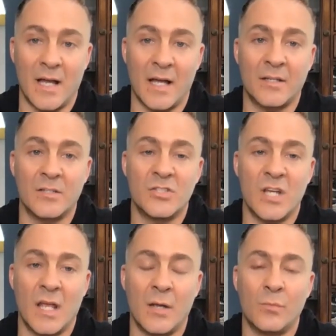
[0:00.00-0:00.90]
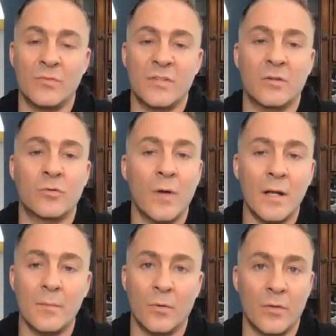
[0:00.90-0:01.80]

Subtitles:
I could change. It was incredible.